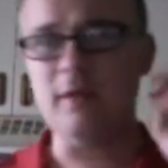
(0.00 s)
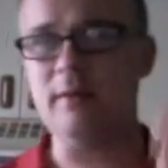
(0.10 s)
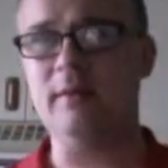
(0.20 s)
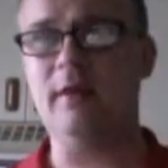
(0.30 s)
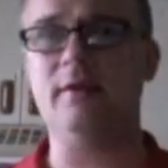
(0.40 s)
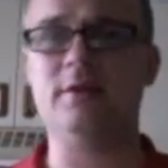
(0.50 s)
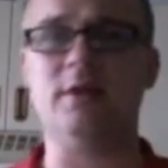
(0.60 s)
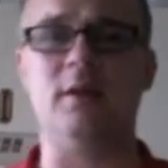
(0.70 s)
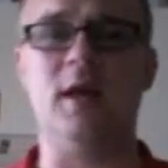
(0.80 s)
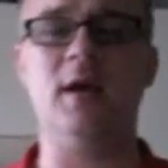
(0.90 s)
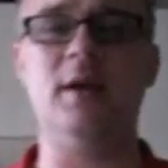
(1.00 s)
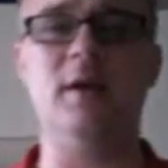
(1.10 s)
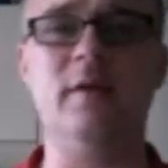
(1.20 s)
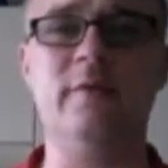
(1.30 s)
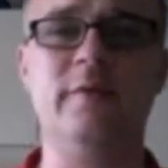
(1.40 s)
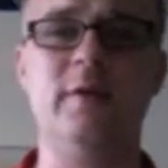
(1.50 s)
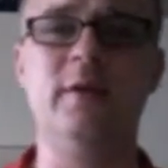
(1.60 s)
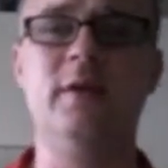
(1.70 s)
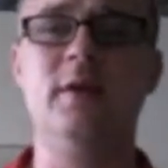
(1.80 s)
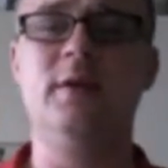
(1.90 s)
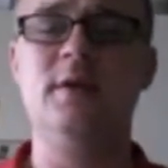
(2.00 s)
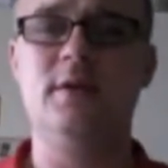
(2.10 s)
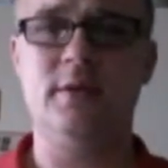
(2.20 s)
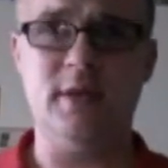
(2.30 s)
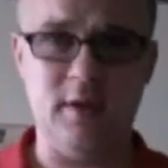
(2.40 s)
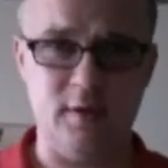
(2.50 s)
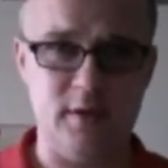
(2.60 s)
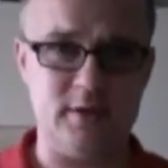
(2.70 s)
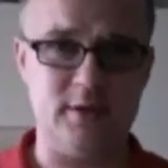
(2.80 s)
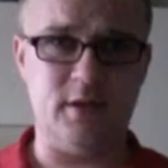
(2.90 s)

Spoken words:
There's a lot of secret